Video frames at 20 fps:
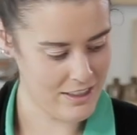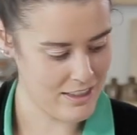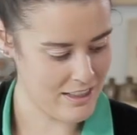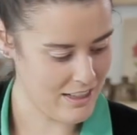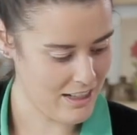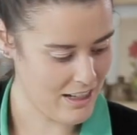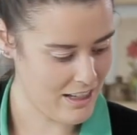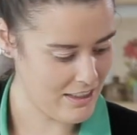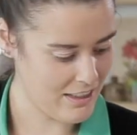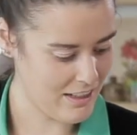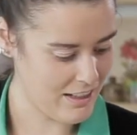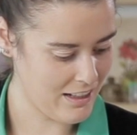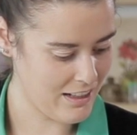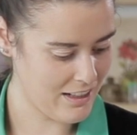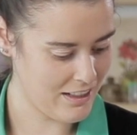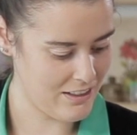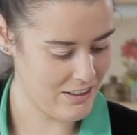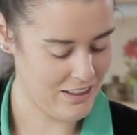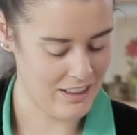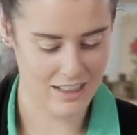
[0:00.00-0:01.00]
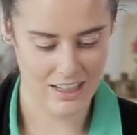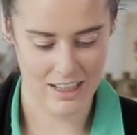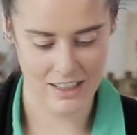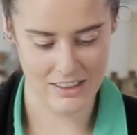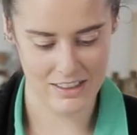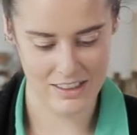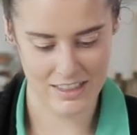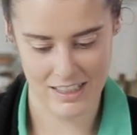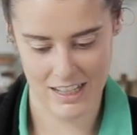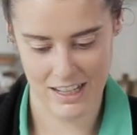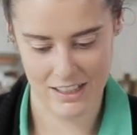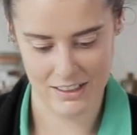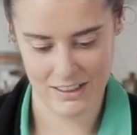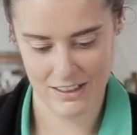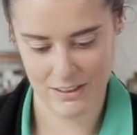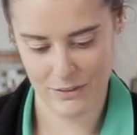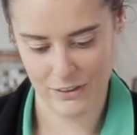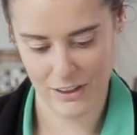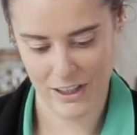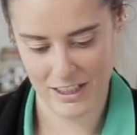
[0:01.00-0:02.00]
star there. You can cut this out,
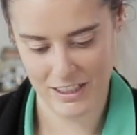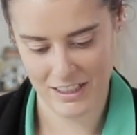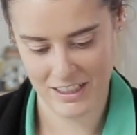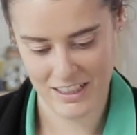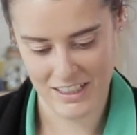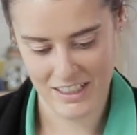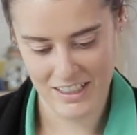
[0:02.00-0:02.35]
it's fine.